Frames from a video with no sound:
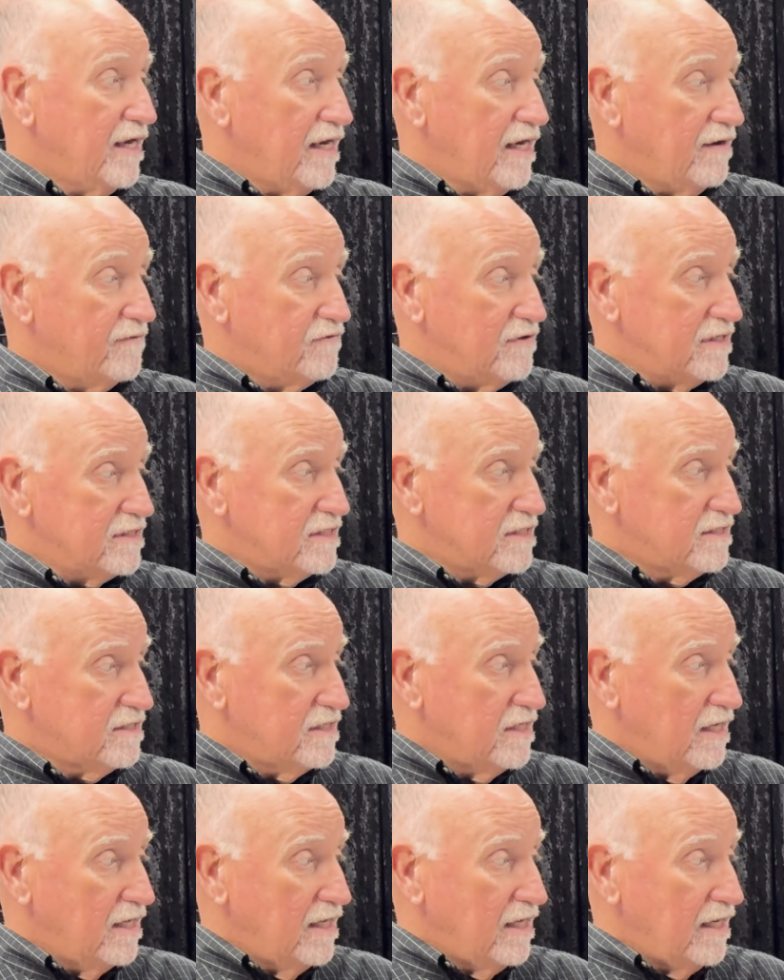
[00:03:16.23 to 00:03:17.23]
If this
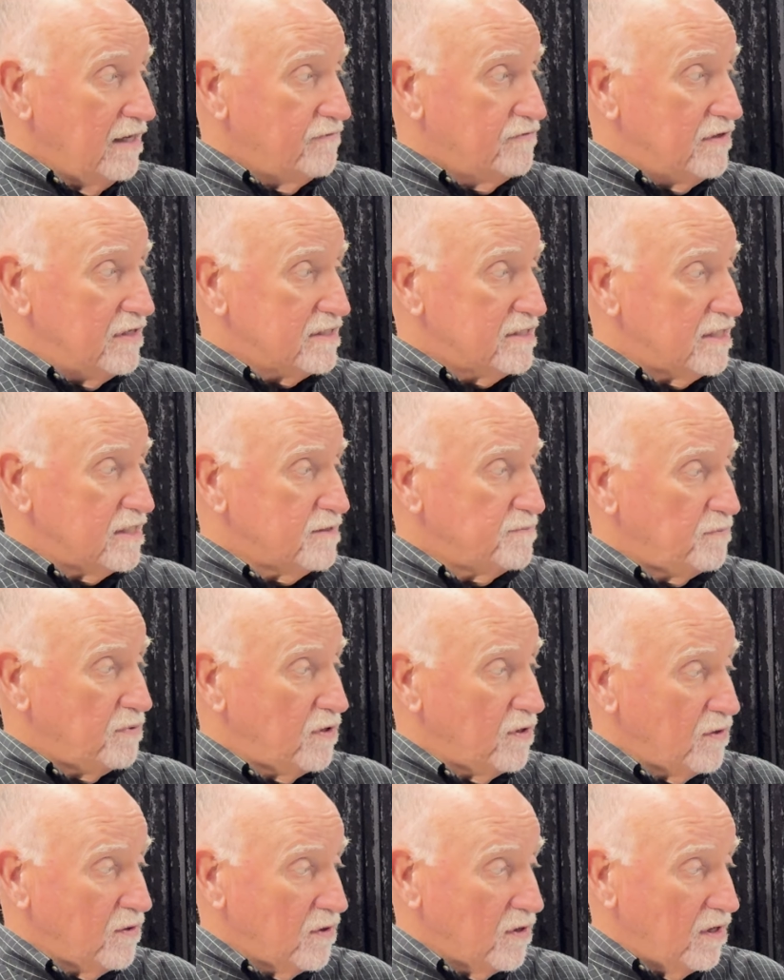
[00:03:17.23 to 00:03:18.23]
is
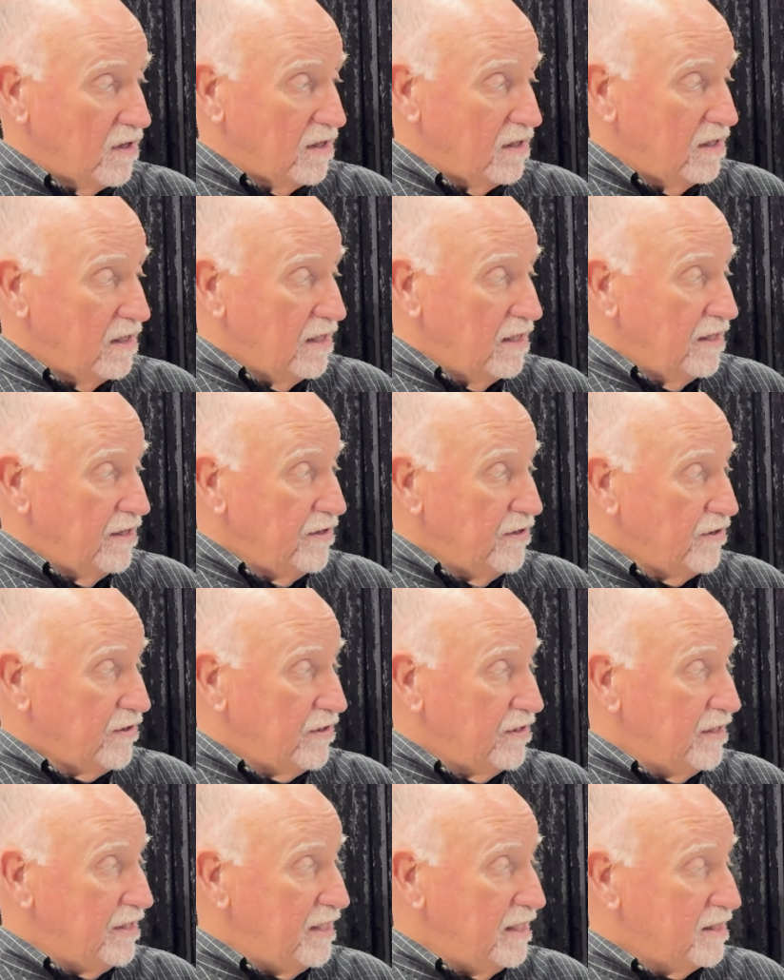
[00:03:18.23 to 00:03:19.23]
plural, you're
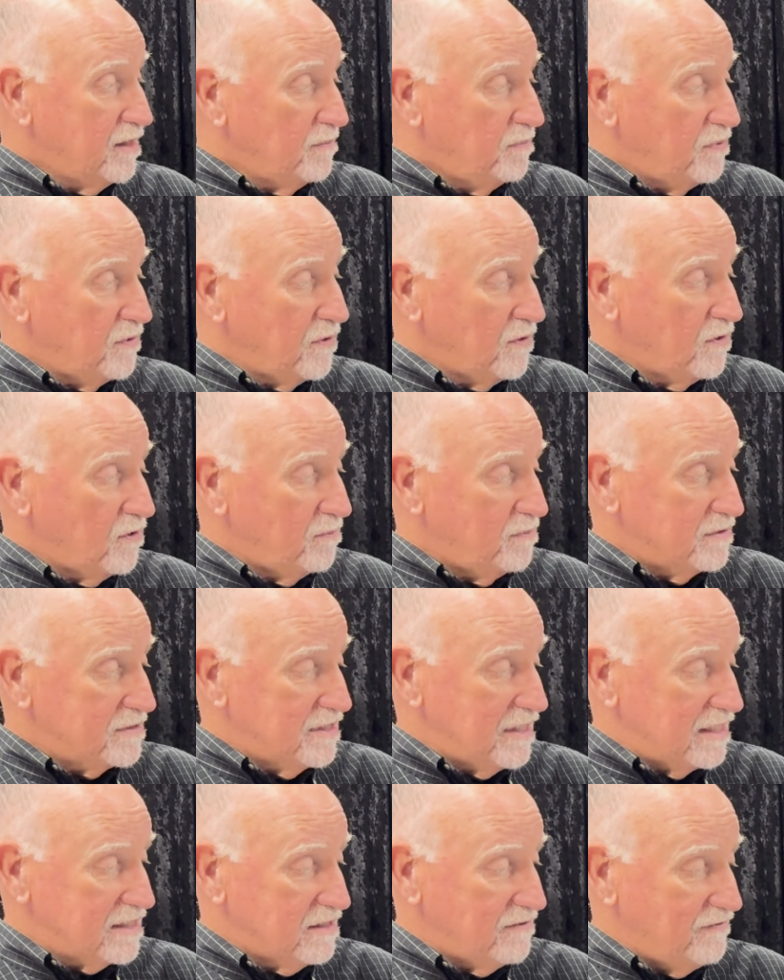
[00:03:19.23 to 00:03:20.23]
going to need the plural
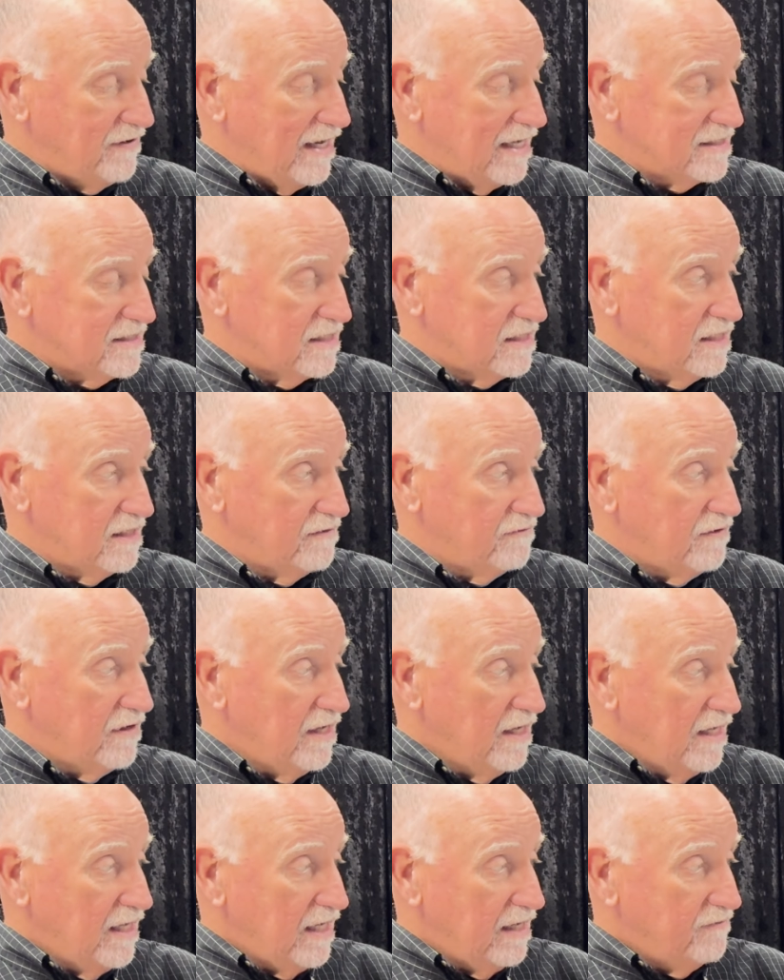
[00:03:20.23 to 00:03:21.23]
possessive adjective.
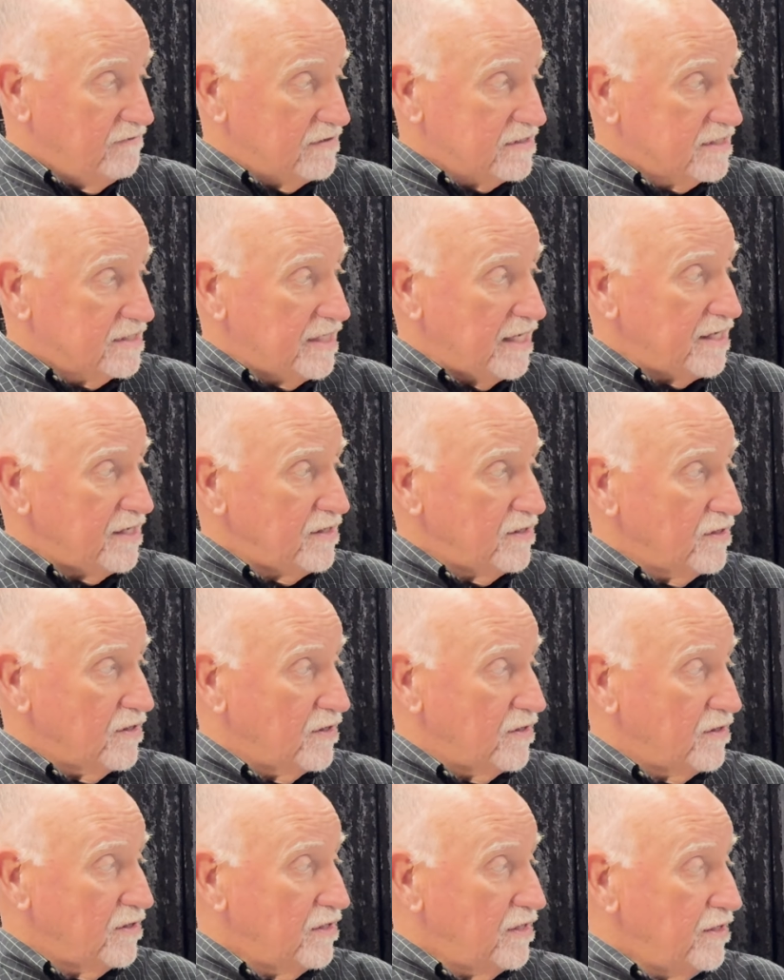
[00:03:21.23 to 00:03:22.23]
If it's
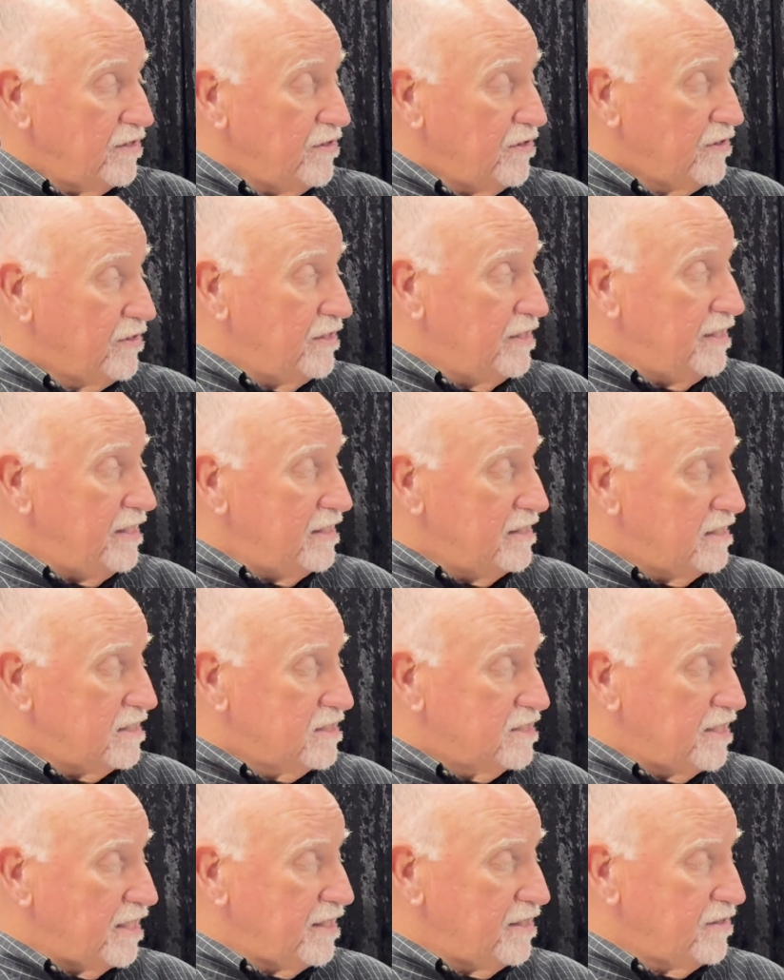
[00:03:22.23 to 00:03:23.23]
singular, you're going to need the
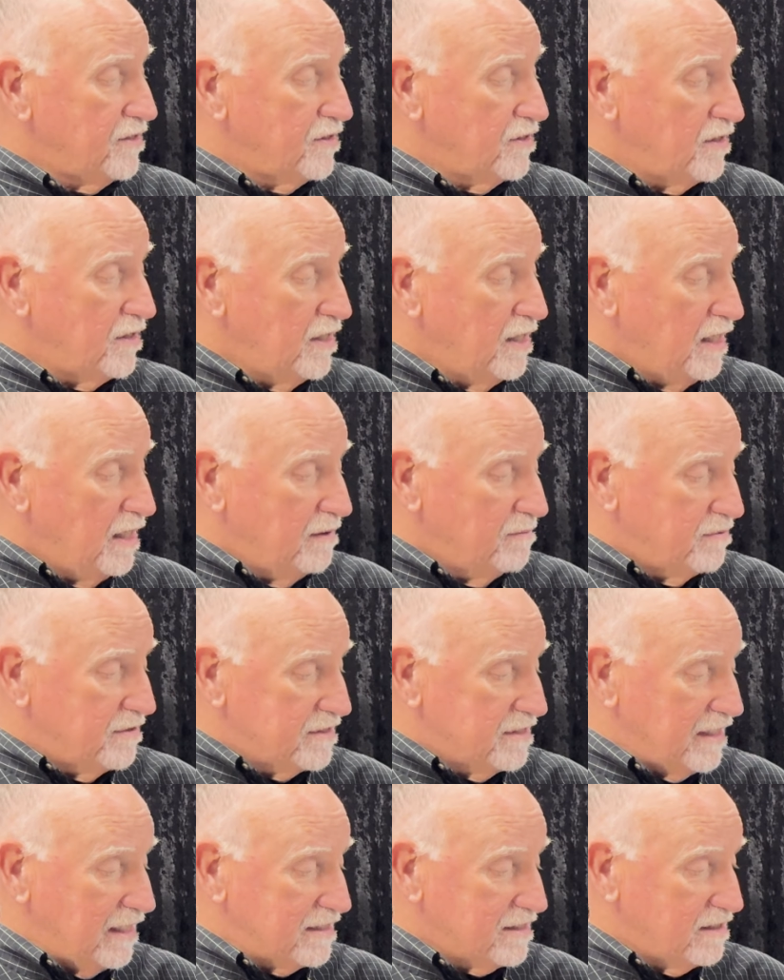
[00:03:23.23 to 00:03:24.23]
singular
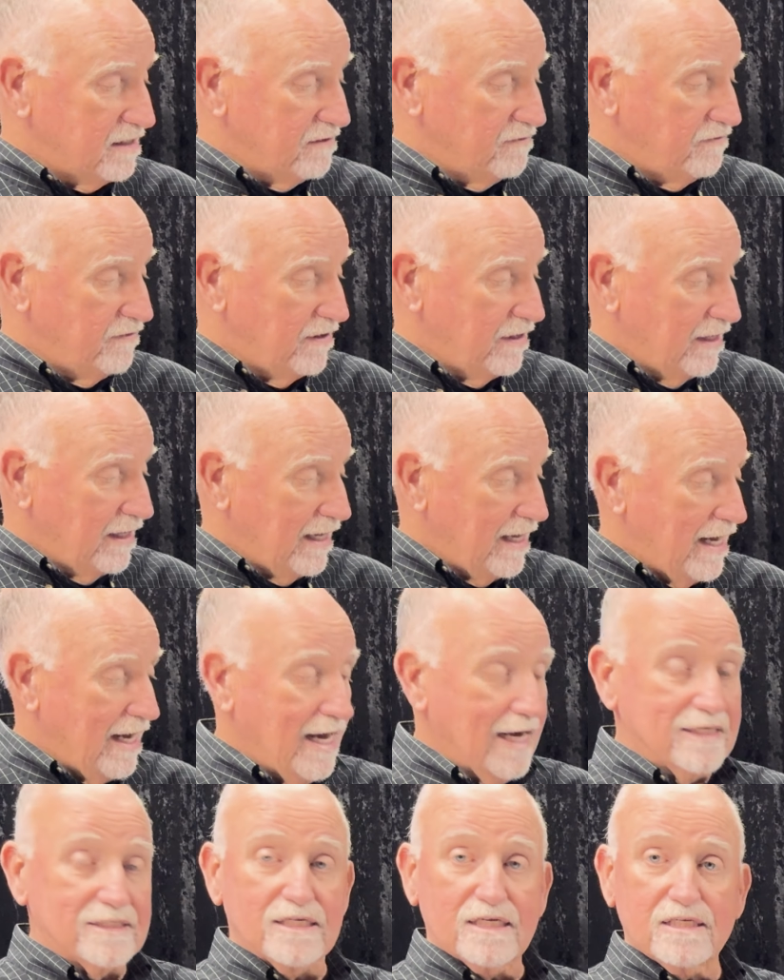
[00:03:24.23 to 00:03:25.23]
possessive
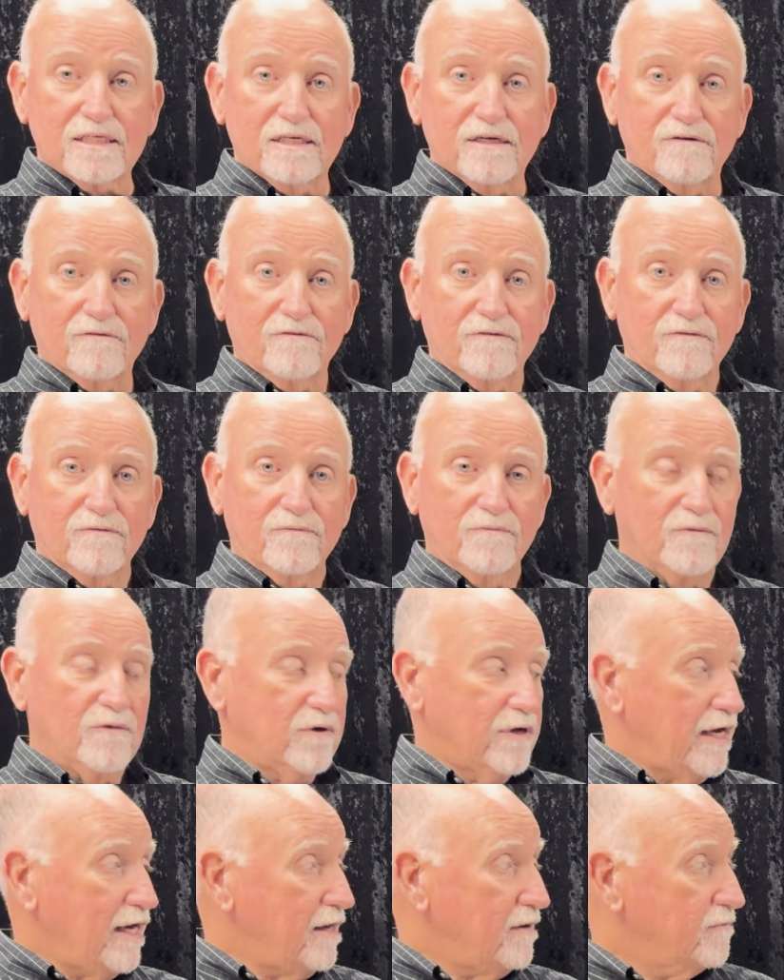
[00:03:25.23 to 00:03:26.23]
adjective.
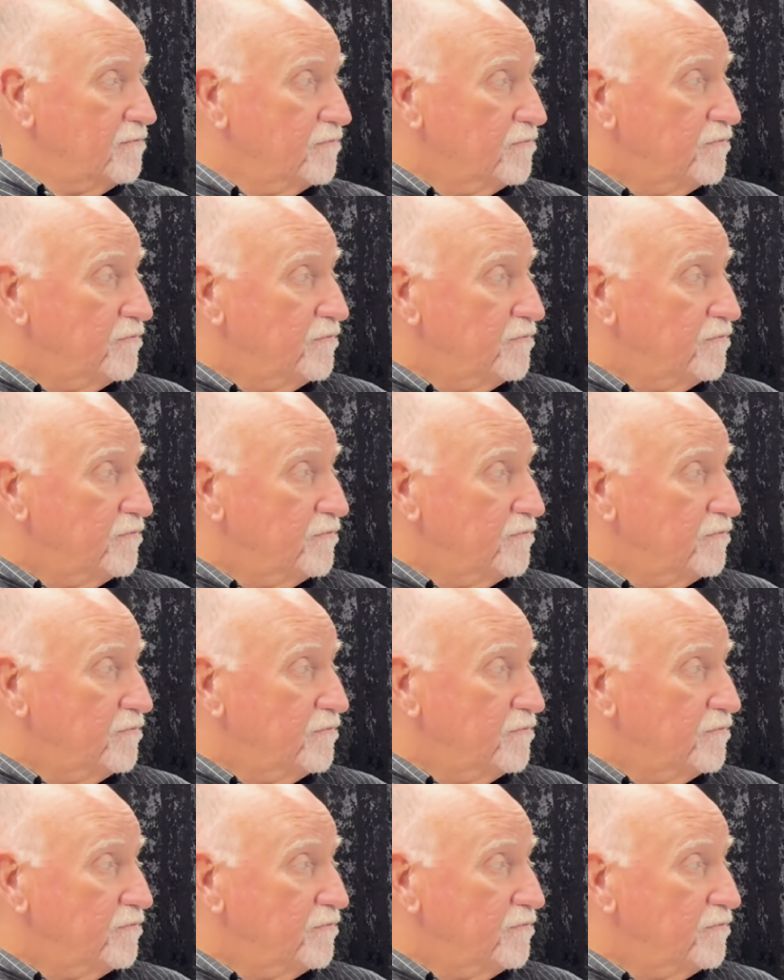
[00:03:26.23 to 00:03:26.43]
Okay?